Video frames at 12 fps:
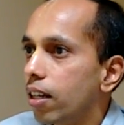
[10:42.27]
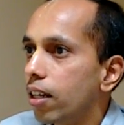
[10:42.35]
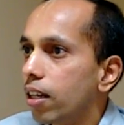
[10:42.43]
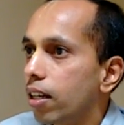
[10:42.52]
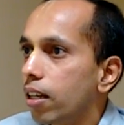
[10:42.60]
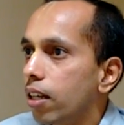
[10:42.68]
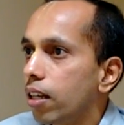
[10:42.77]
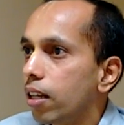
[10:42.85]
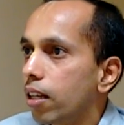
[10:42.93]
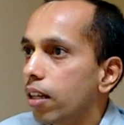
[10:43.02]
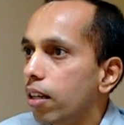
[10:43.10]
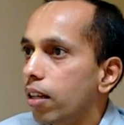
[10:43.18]
This says
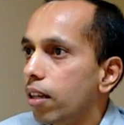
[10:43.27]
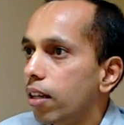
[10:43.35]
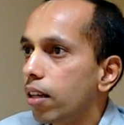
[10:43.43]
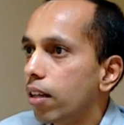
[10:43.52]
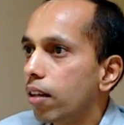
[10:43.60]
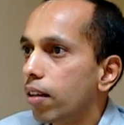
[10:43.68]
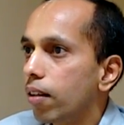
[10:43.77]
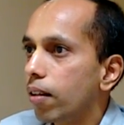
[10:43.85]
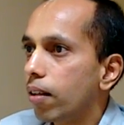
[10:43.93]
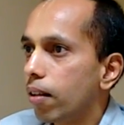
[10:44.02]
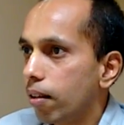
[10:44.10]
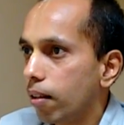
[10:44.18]
that
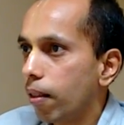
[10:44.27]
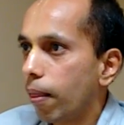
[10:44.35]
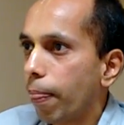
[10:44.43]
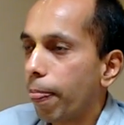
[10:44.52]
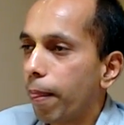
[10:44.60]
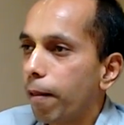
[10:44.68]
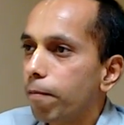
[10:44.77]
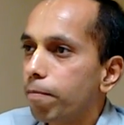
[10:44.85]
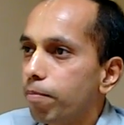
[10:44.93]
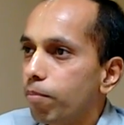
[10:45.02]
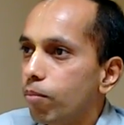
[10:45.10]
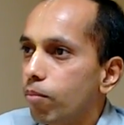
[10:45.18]
the
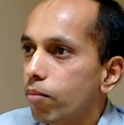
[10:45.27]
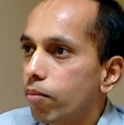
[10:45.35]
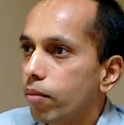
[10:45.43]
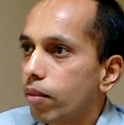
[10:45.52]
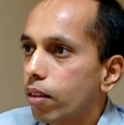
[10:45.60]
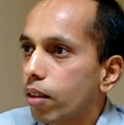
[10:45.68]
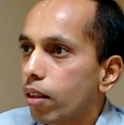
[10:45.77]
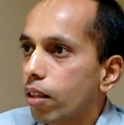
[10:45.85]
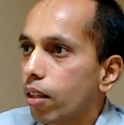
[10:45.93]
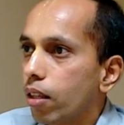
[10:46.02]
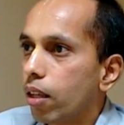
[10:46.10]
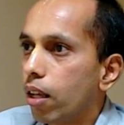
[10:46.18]
milking is too high,
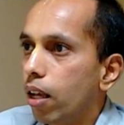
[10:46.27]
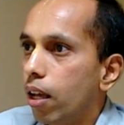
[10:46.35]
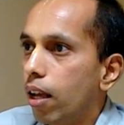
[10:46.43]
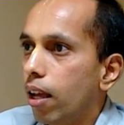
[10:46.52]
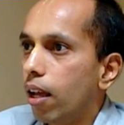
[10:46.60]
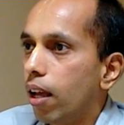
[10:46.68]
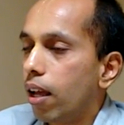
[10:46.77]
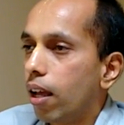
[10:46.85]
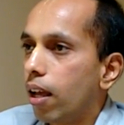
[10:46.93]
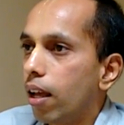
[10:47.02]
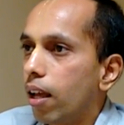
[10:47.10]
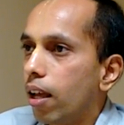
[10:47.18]
like, you know, in
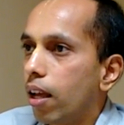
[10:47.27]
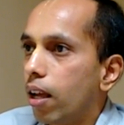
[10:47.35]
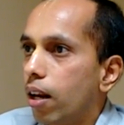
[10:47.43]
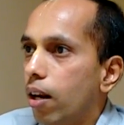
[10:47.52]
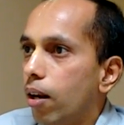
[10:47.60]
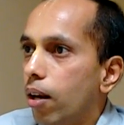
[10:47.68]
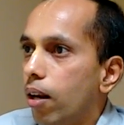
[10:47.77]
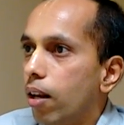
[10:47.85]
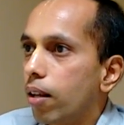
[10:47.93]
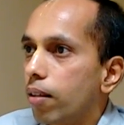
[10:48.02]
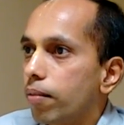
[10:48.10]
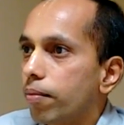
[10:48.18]
terms of
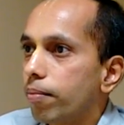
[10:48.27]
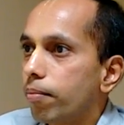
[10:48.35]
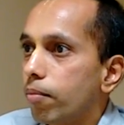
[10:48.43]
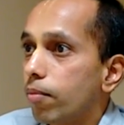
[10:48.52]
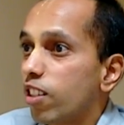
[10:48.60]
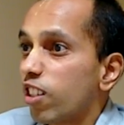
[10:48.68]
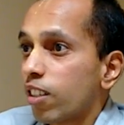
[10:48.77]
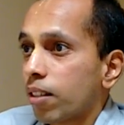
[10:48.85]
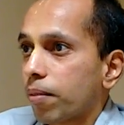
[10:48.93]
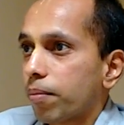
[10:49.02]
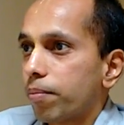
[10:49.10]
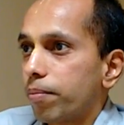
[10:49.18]
at that time. And
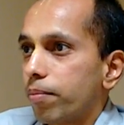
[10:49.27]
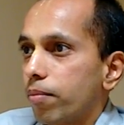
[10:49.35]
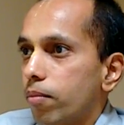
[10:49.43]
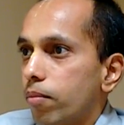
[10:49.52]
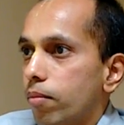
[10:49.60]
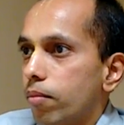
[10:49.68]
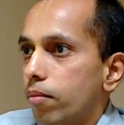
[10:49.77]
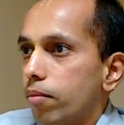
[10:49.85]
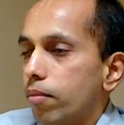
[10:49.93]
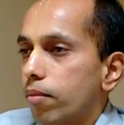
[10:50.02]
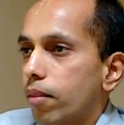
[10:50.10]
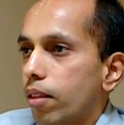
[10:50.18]
also the fodder which
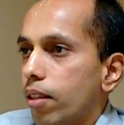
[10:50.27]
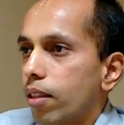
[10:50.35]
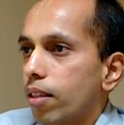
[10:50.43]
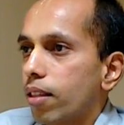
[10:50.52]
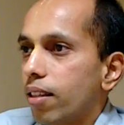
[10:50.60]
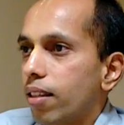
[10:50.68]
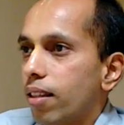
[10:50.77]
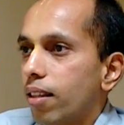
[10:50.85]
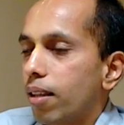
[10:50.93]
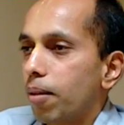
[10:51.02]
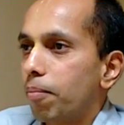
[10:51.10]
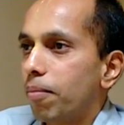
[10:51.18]
they take are all
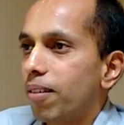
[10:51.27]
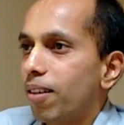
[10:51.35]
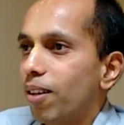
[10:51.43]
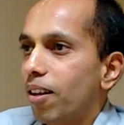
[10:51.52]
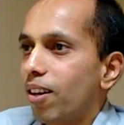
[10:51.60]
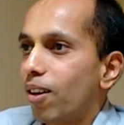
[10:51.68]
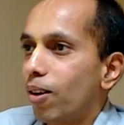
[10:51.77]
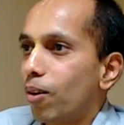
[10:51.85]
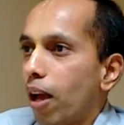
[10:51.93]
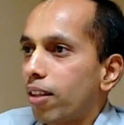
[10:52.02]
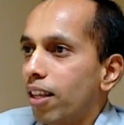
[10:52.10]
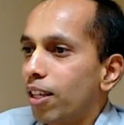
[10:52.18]
indigenous things.
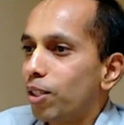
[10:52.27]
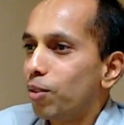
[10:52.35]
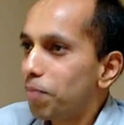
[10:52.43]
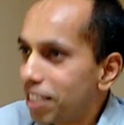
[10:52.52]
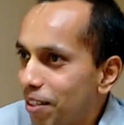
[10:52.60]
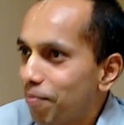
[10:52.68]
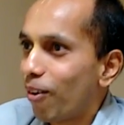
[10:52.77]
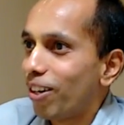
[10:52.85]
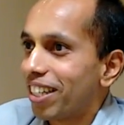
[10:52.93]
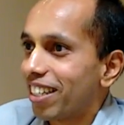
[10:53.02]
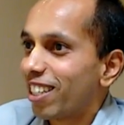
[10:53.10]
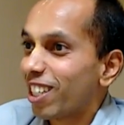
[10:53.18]
I think you missed the
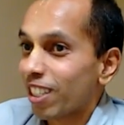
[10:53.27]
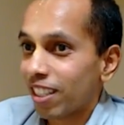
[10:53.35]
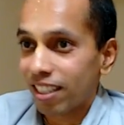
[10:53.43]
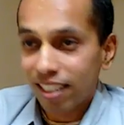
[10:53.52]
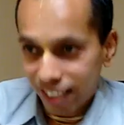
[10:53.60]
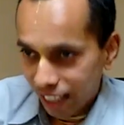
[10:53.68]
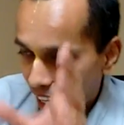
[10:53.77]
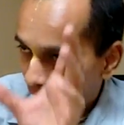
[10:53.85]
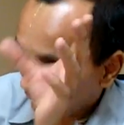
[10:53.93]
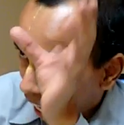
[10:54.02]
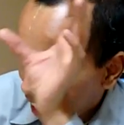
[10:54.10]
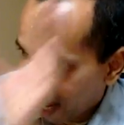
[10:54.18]
point.
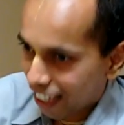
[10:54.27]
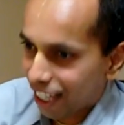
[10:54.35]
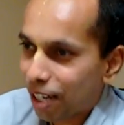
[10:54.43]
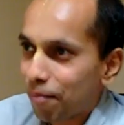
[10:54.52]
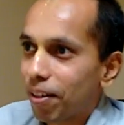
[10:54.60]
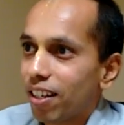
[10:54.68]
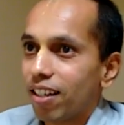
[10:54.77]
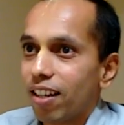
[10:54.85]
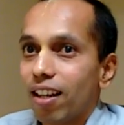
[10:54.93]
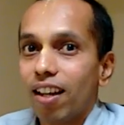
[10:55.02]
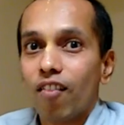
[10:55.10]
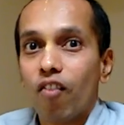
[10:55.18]
I can repeat.
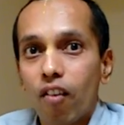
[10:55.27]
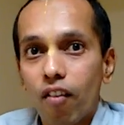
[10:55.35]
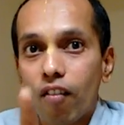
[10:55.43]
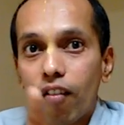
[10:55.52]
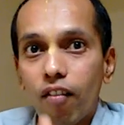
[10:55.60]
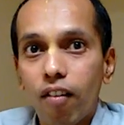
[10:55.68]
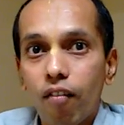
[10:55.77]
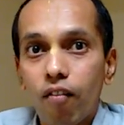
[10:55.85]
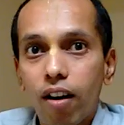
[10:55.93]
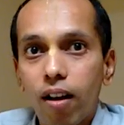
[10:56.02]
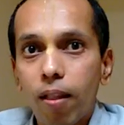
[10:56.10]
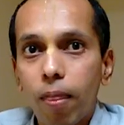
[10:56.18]
There's
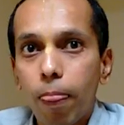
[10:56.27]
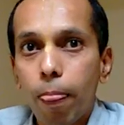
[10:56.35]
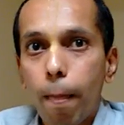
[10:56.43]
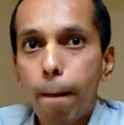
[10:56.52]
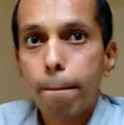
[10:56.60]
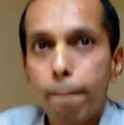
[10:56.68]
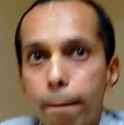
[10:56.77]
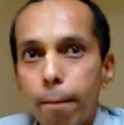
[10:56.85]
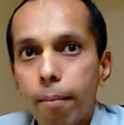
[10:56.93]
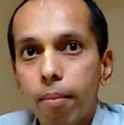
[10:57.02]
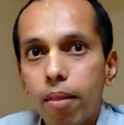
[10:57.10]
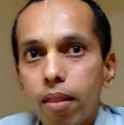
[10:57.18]
a
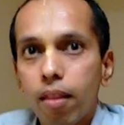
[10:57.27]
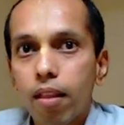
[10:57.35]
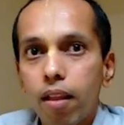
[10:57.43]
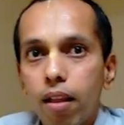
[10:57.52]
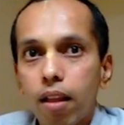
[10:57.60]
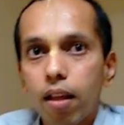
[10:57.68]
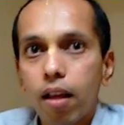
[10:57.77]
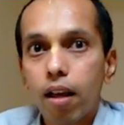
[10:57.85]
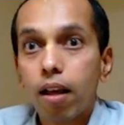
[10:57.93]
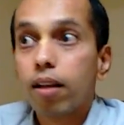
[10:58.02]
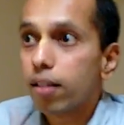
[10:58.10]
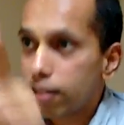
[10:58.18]
large fat
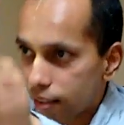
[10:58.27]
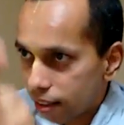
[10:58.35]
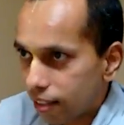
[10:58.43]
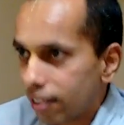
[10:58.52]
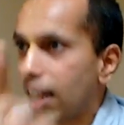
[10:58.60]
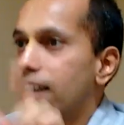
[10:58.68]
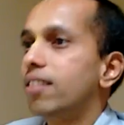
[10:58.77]
content also in the milk.